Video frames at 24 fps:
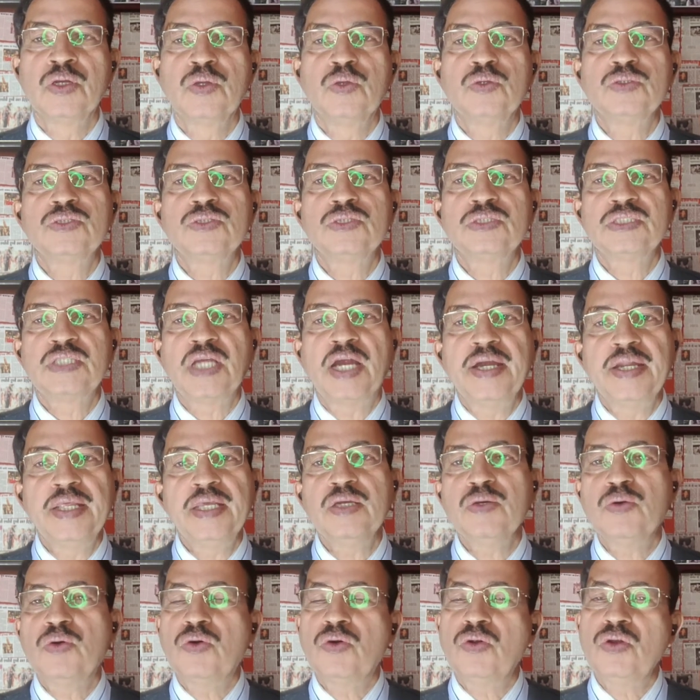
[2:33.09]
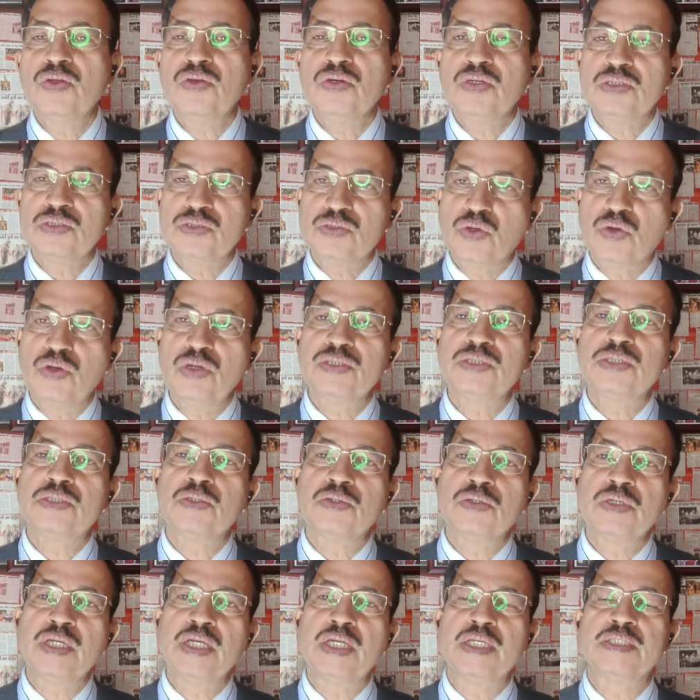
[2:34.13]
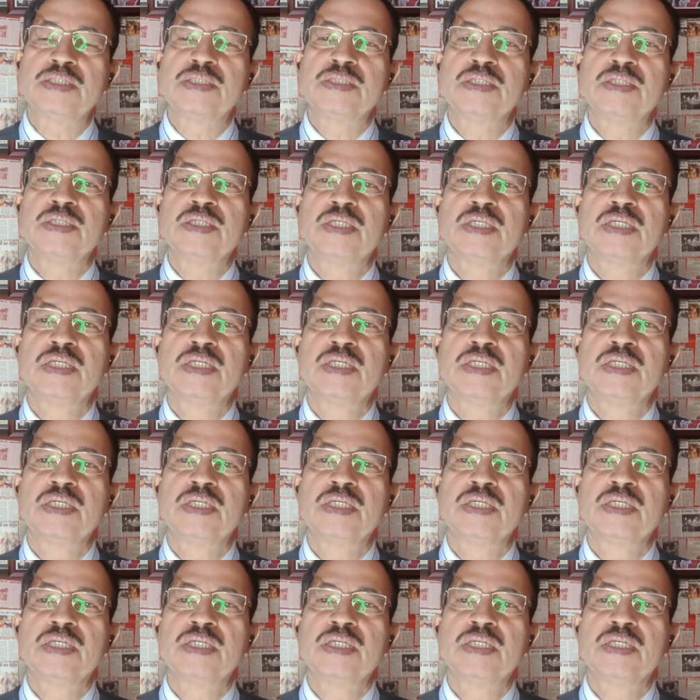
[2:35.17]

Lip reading: Now, studying all your 12 stories,